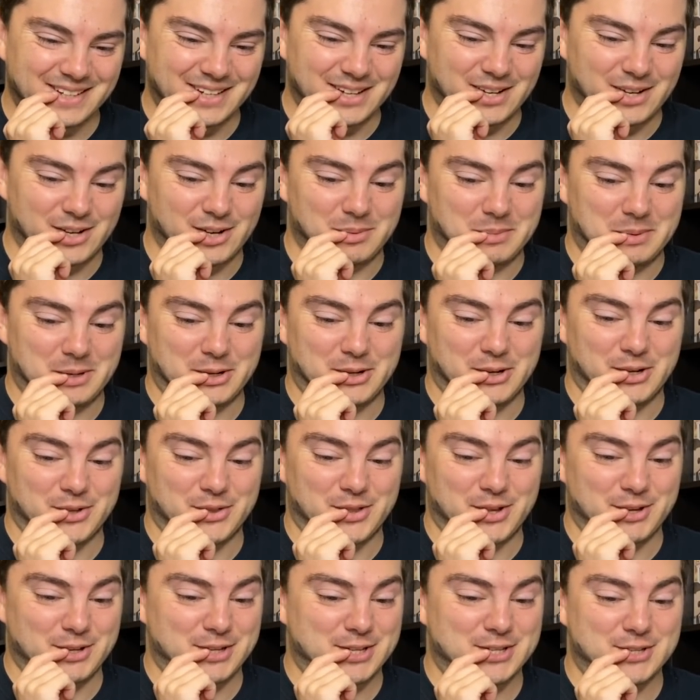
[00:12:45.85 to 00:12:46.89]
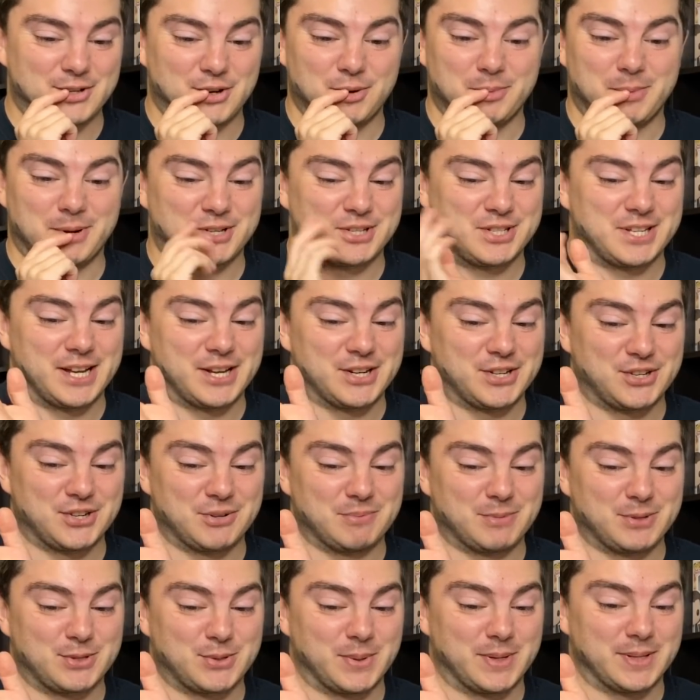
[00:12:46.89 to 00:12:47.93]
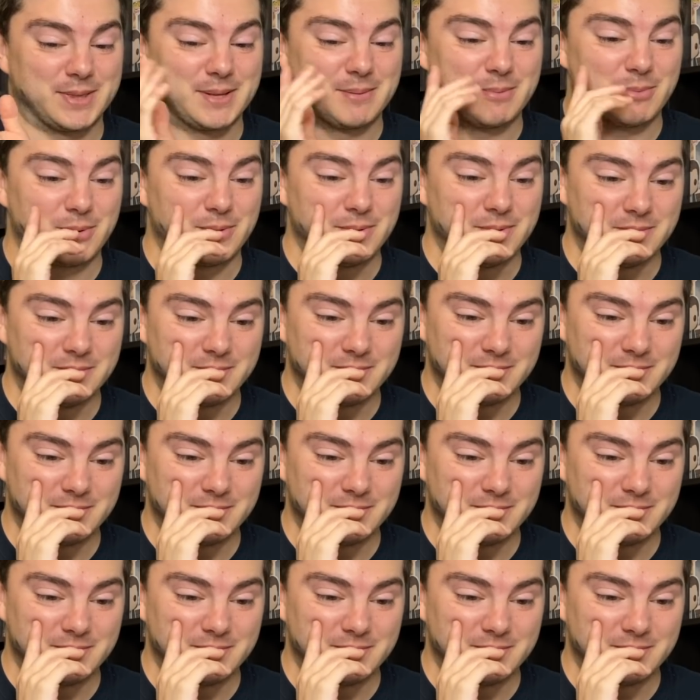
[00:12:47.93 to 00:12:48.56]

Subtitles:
Oh my God, there's so much tension between them all.